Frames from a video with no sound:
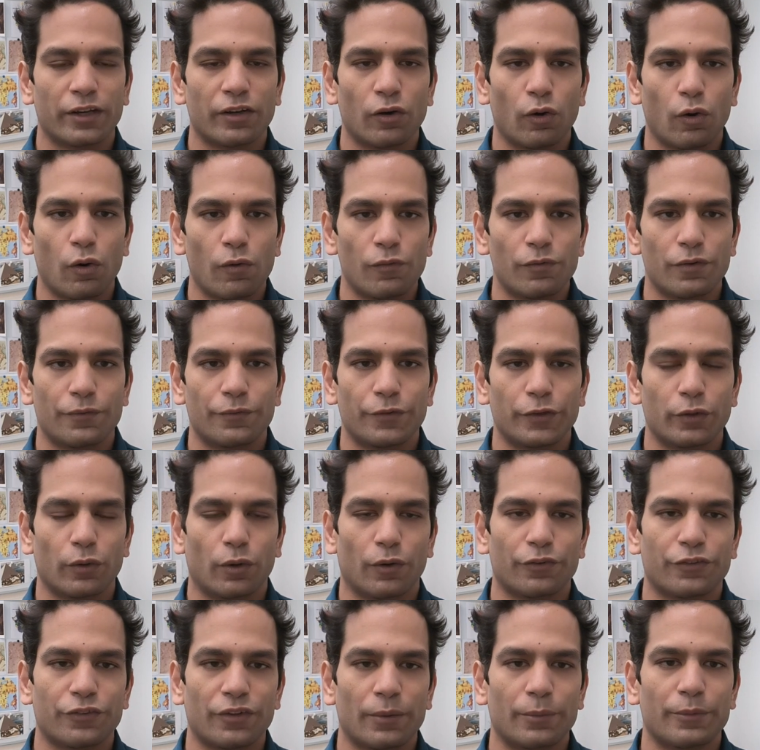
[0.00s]
overview of
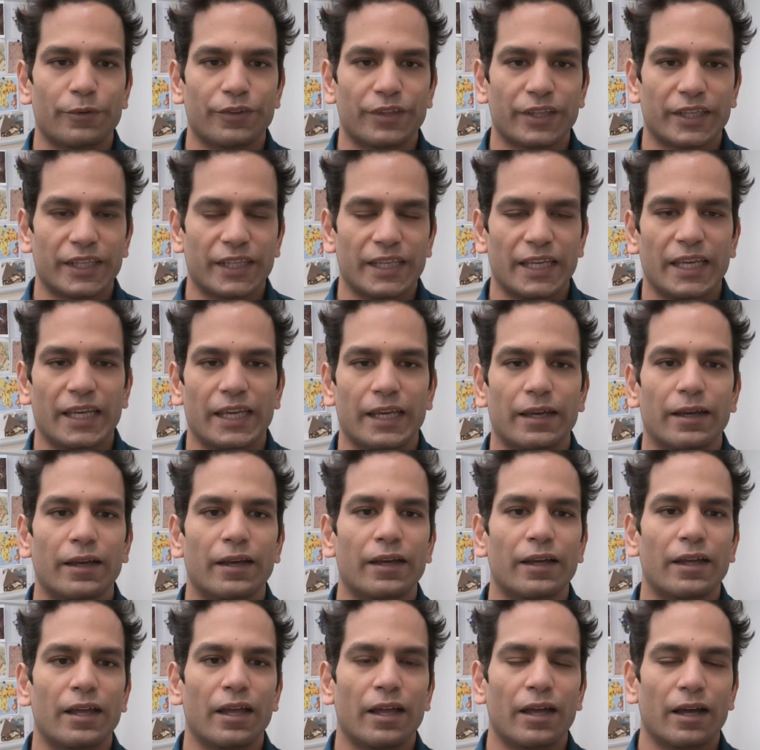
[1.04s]
some of the key
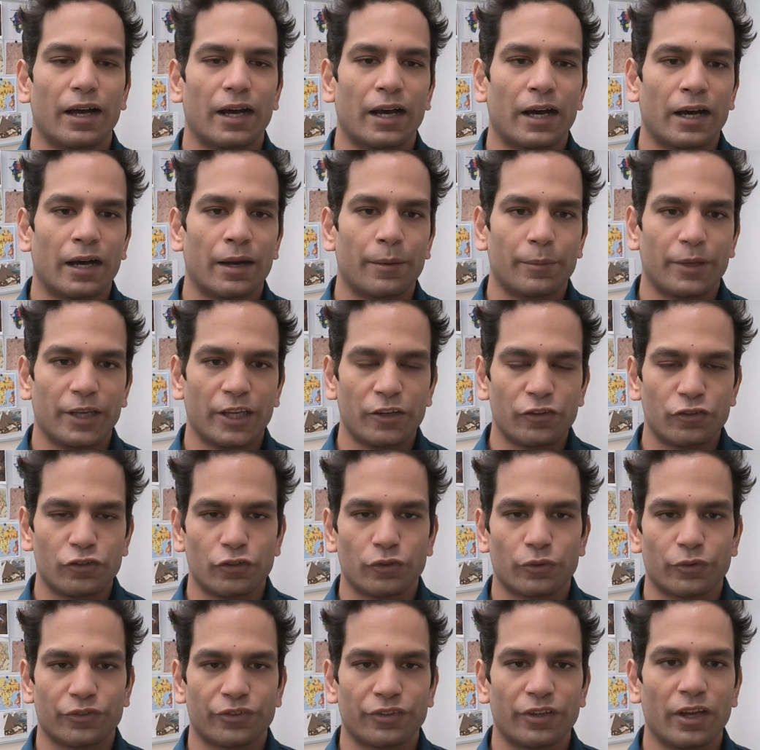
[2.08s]

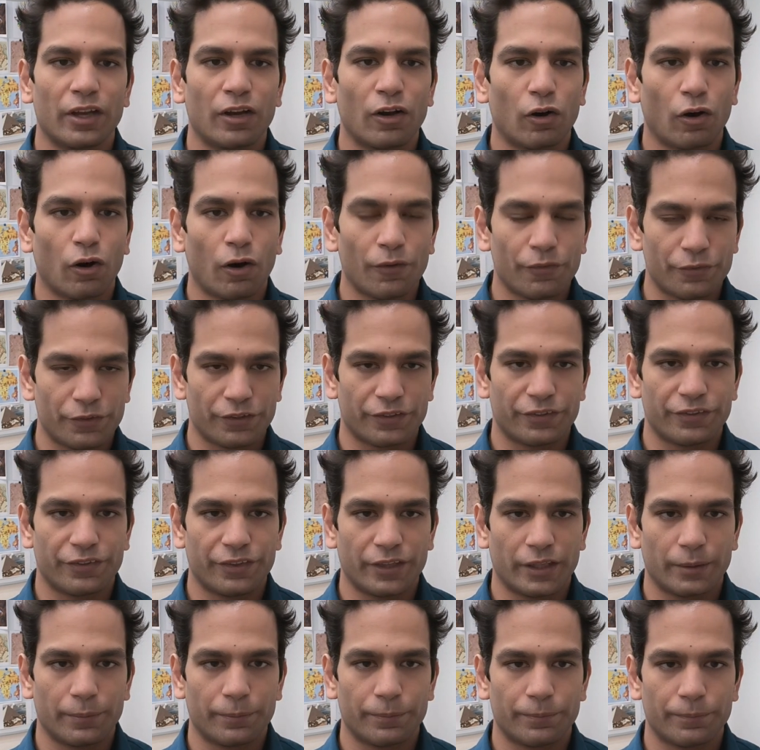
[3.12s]
issues of this
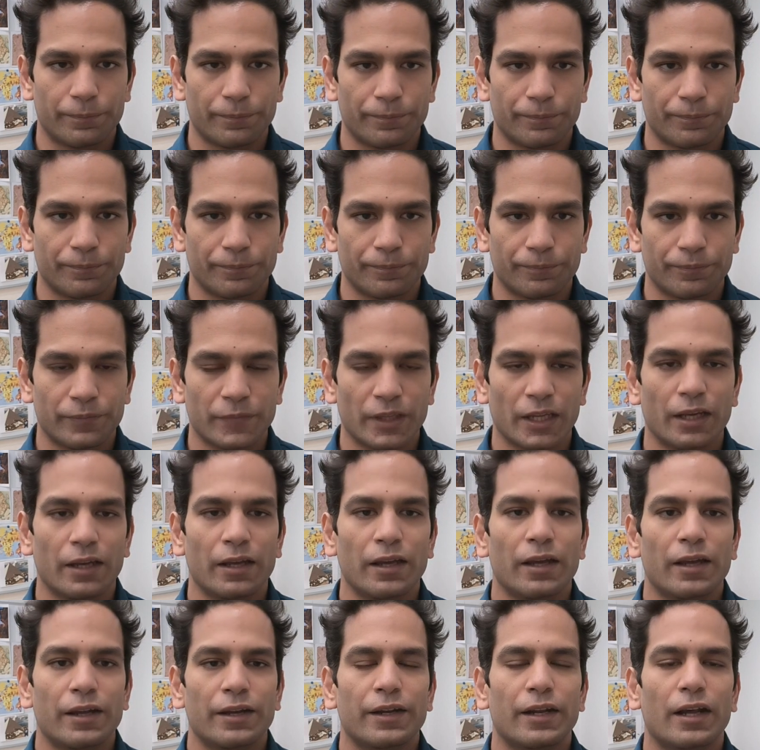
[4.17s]
theme.
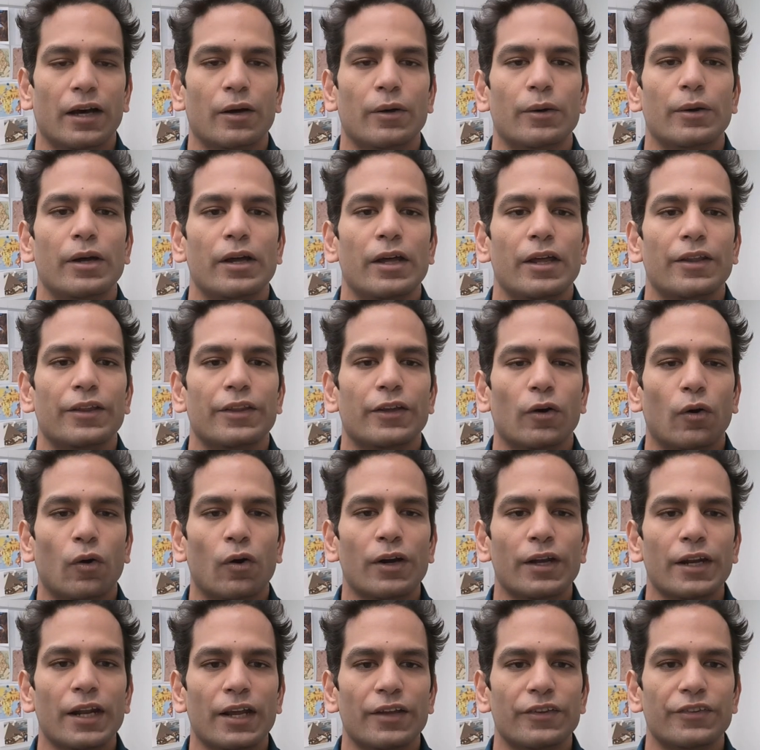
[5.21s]
Now, the
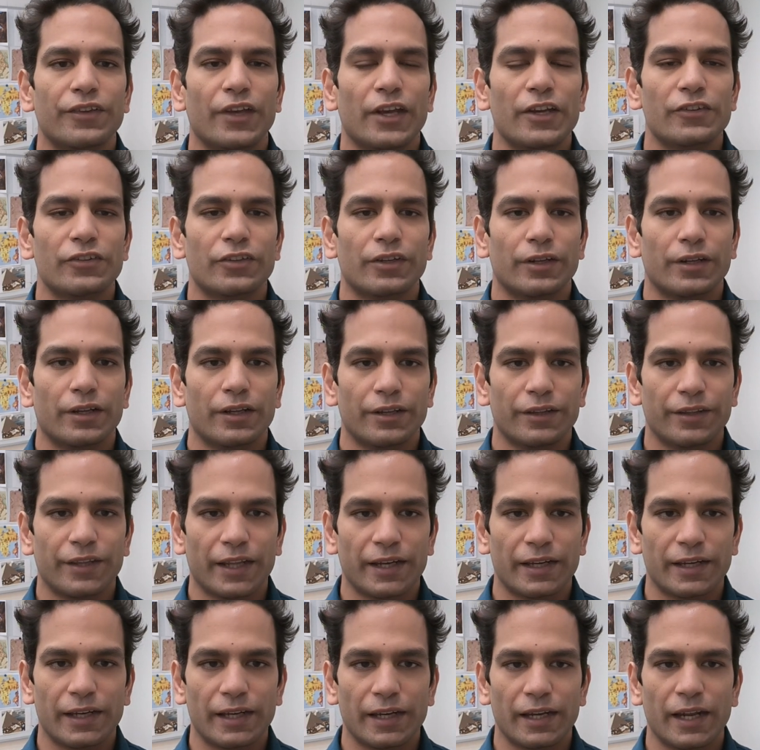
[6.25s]
organization that
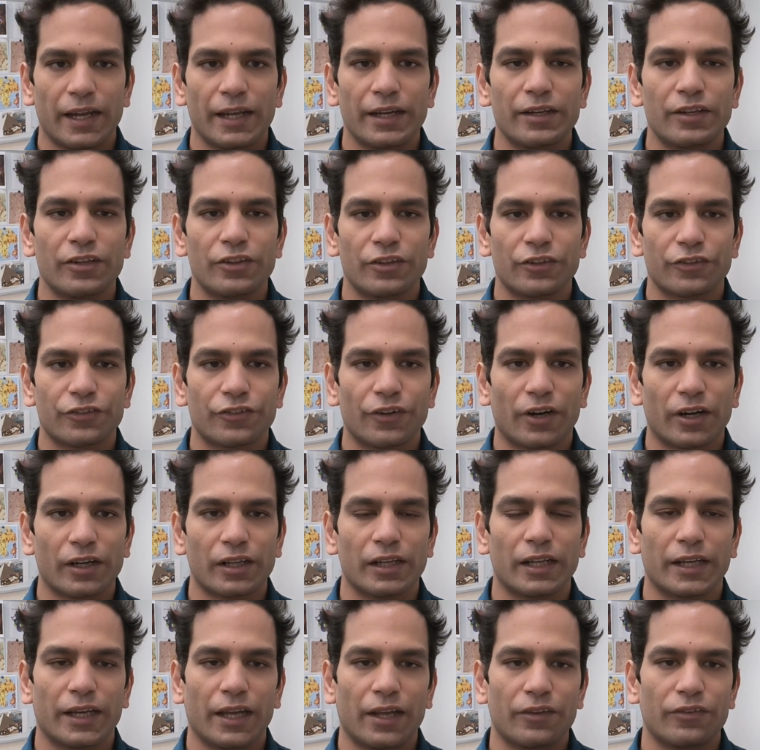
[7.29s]
led the struggle
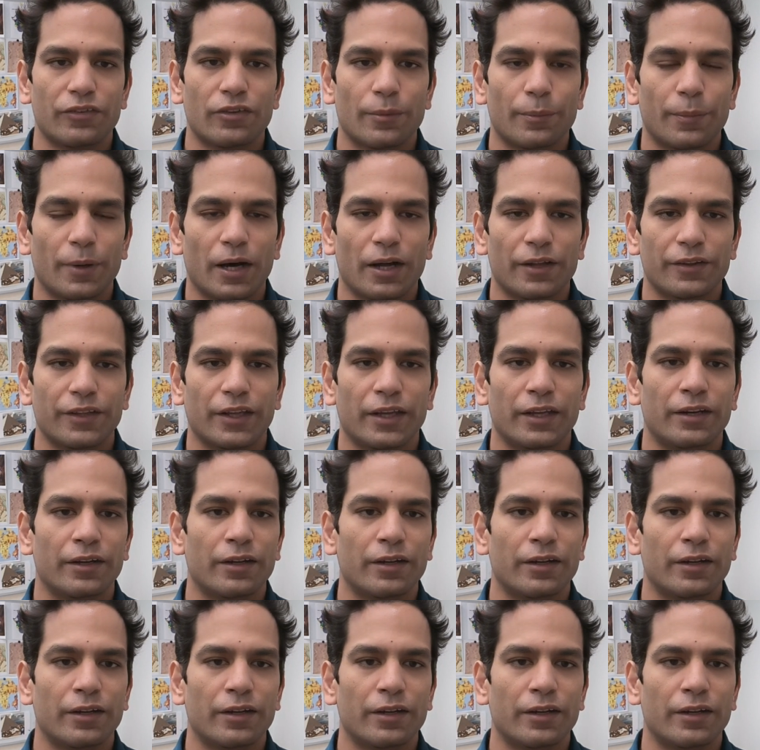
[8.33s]
against apartheid